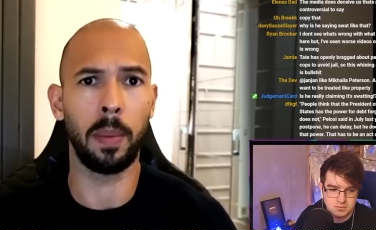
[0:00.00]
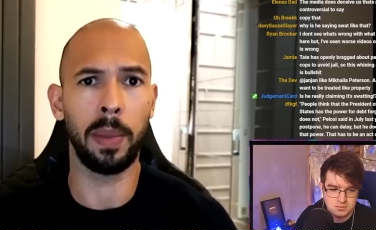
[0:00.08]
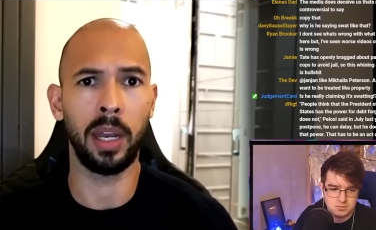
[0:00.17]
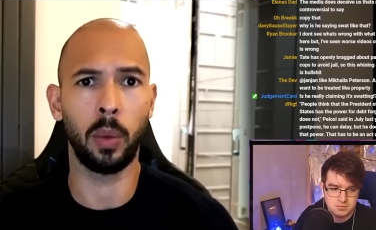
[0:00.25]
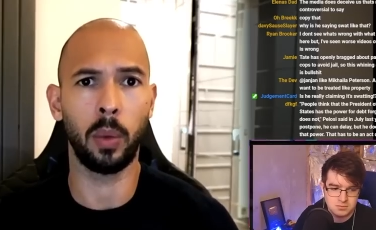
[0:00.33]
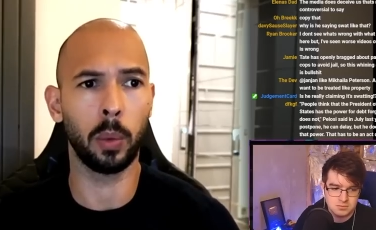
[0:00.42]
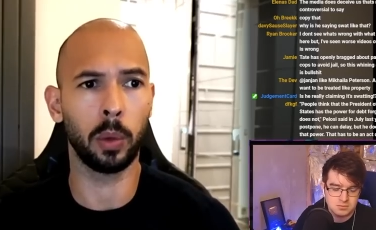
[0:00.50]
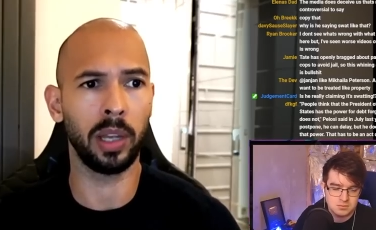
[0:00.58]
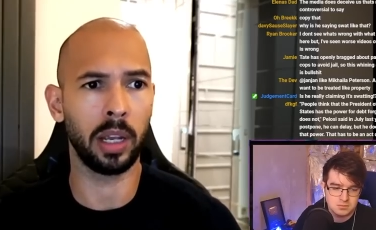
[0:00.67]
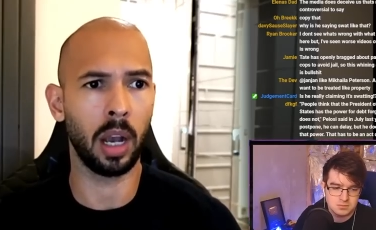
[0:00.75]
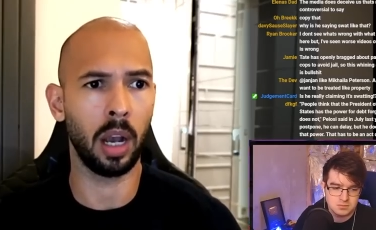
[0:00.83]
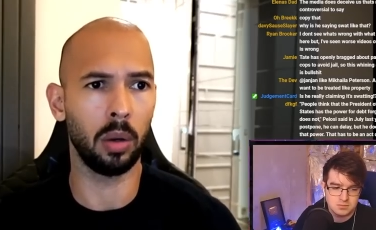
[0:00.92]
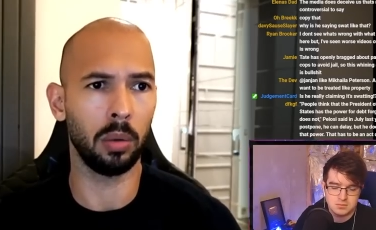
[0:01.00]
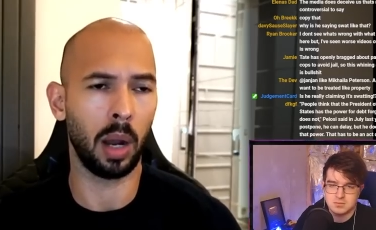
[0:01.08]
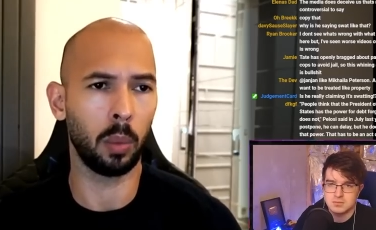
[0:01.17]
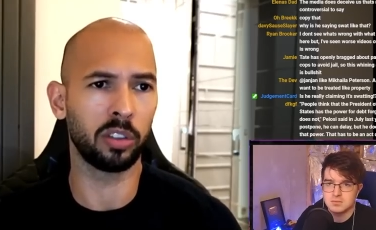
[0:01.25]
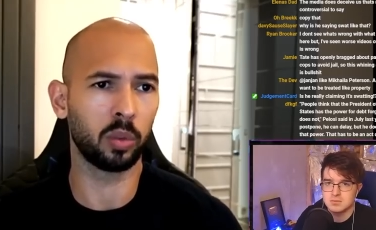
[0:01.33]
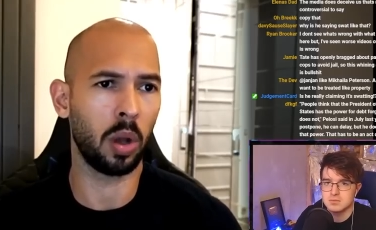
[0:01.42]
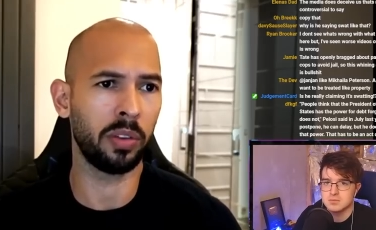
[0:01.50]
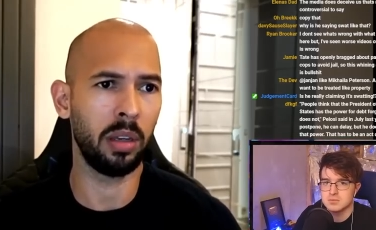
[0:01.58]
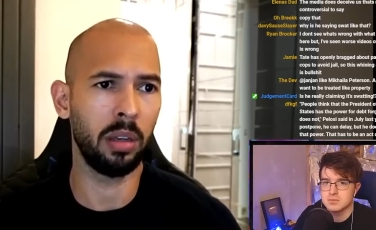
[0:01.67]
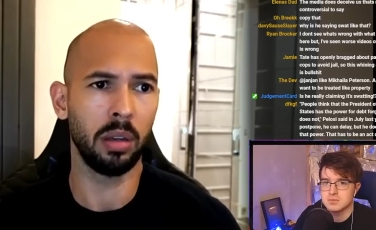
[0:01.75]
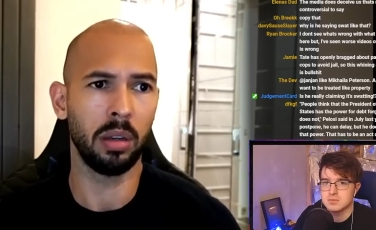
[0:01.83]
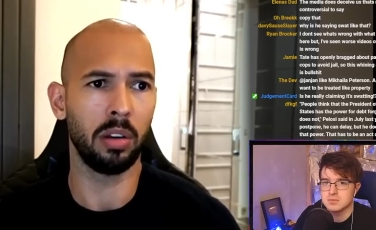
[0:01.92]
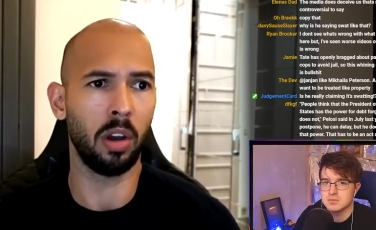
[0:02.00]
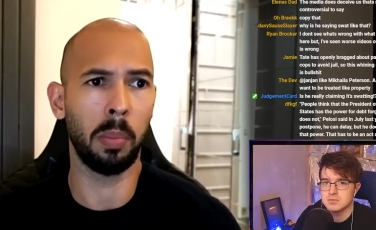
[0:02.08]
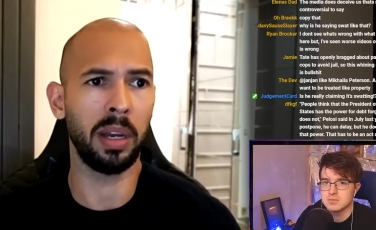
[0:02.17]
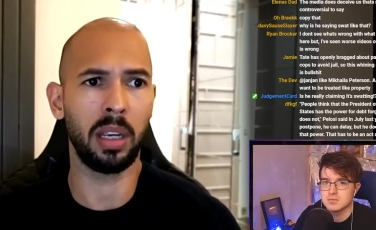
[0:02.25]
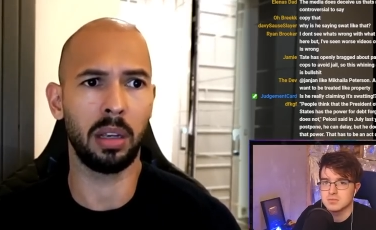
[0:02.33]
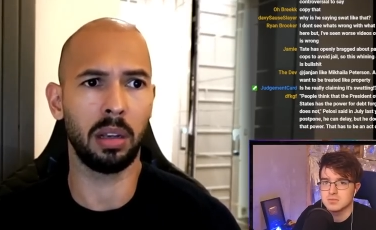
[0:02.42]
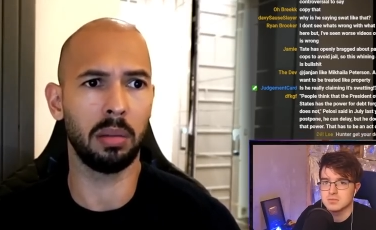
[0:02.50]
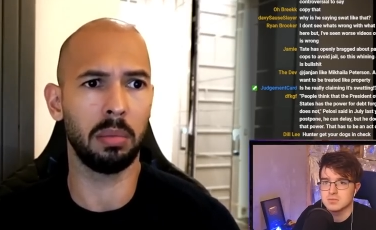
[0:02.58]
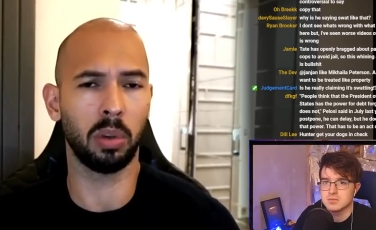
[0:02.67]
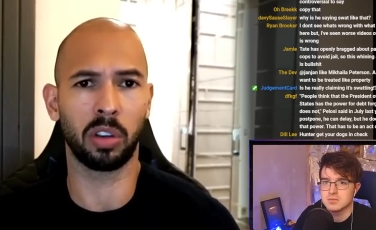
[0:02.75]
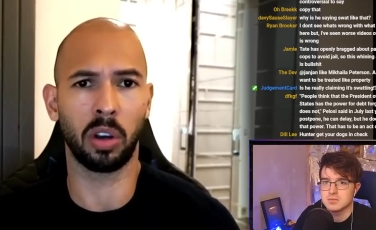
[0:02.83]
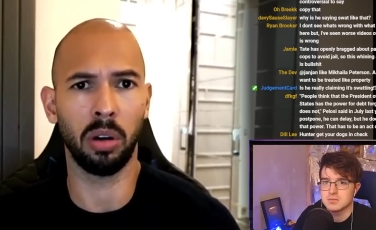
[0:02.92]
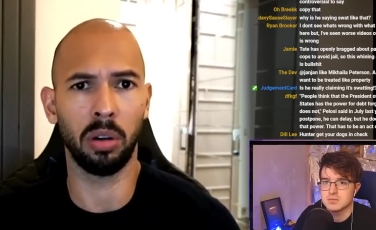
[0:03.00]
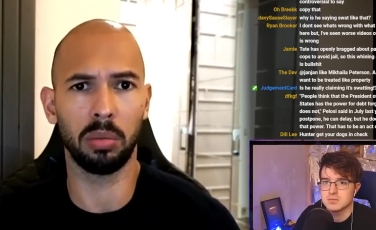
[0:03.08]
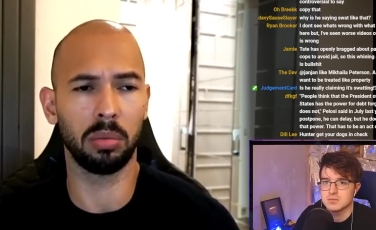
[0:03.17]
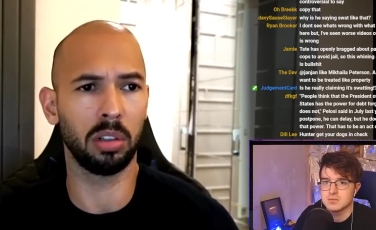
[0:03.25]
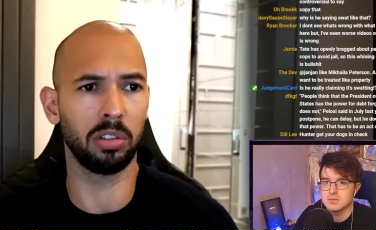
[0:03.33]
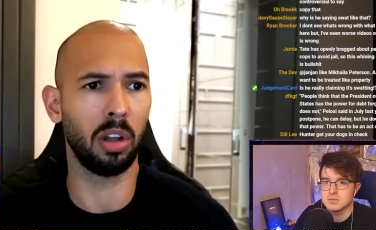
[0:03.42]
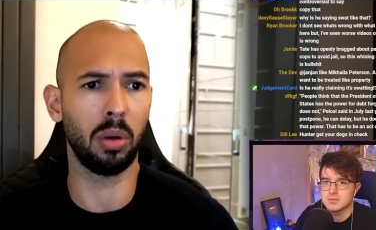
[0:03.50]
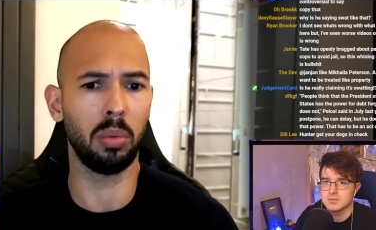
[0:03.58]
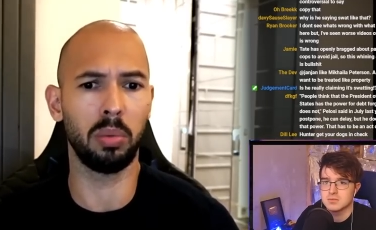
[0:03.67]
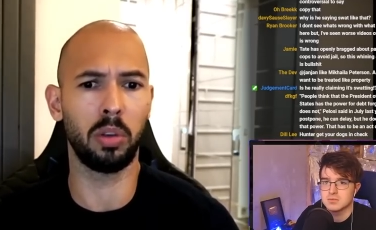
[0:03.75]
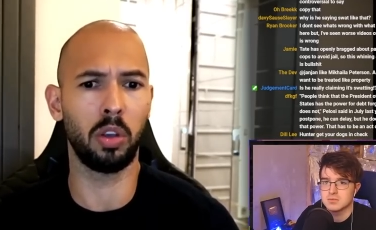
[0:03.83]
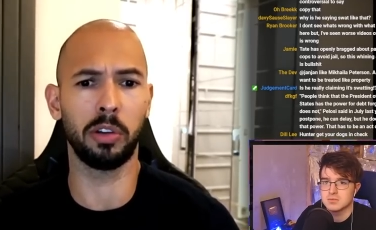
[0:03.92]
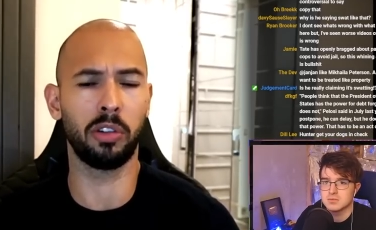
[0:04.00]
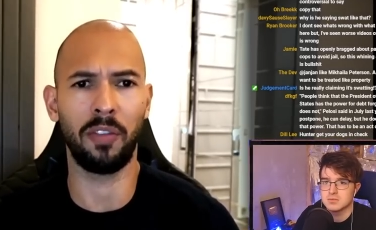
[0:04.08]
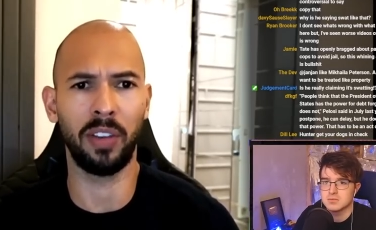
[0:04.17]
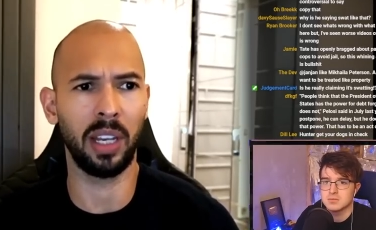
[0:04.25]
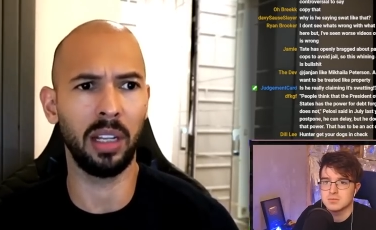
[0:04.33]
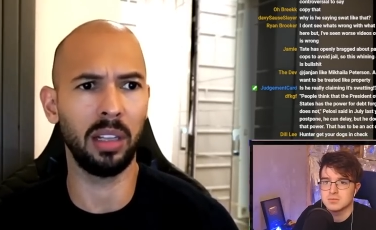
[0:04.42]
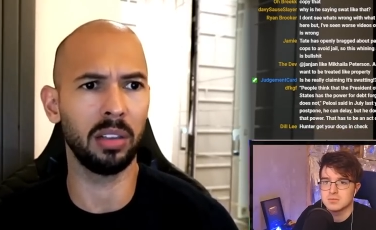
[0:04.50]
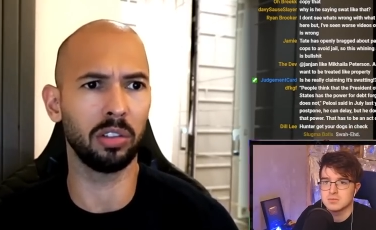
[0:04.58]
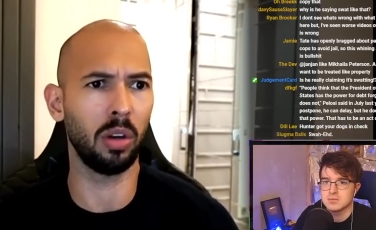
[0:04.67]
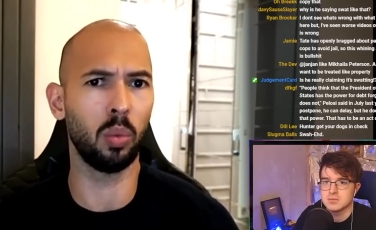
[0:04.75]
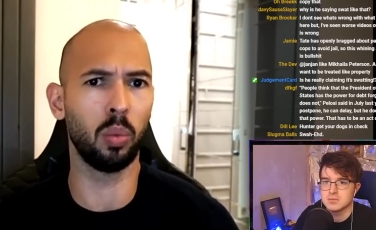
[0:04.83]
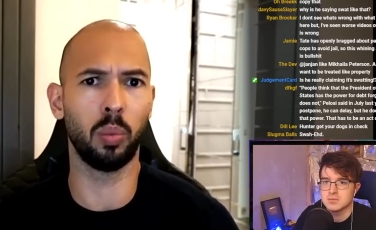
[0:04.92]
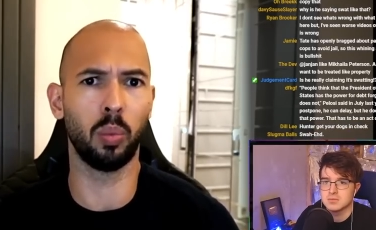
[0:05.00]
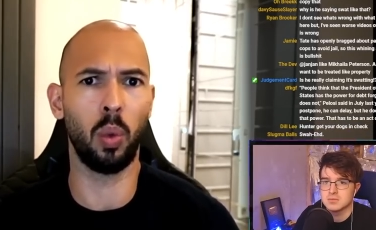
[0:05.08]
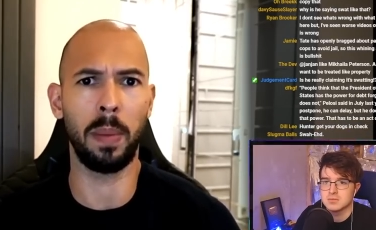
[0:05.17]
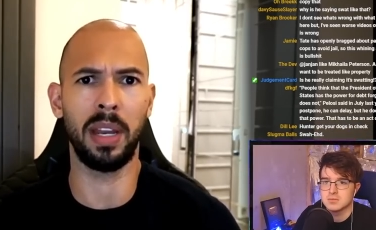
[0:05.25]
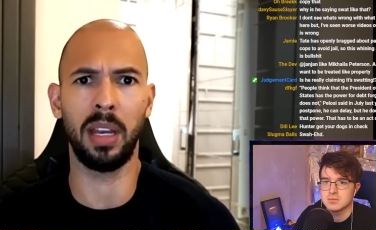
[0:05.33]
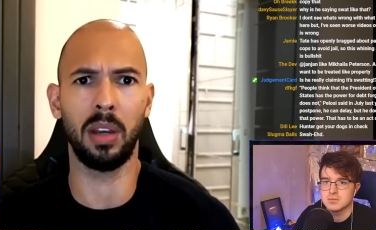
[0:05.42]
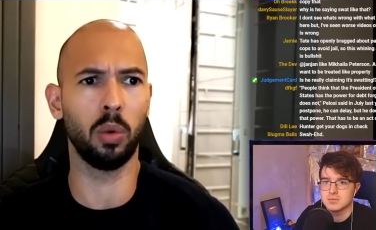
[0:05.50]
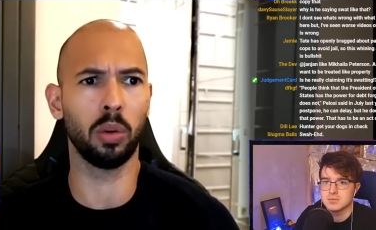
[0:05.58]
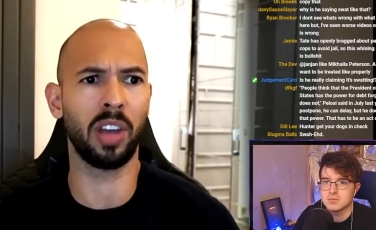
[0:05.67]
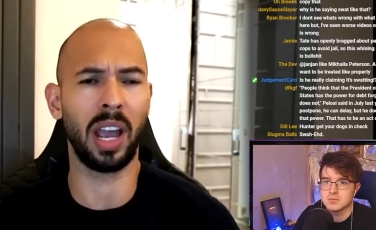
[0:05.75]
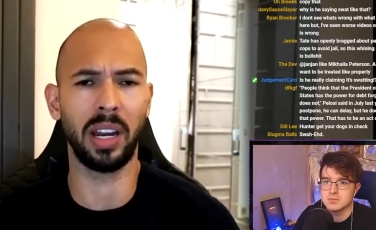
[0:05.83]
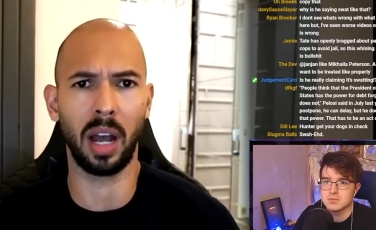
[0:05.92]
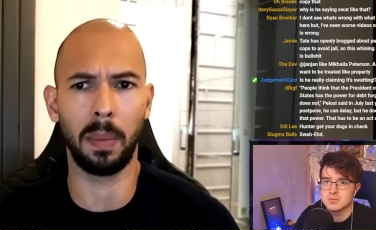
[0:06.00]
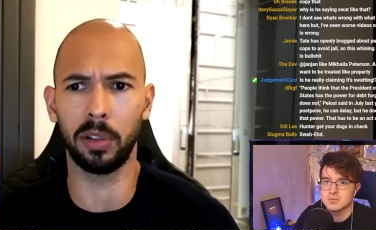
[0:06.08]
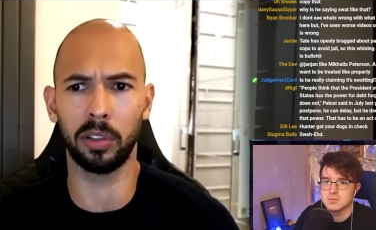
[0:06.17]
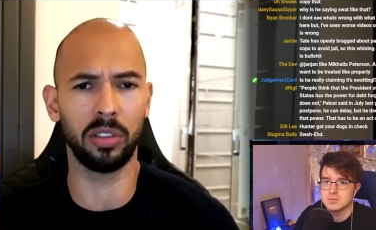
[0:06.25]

Speaker 1: them in and we were let go. I was swatted. Nobody was hurt. There's no human trafficking. There's no women who were tied up. There's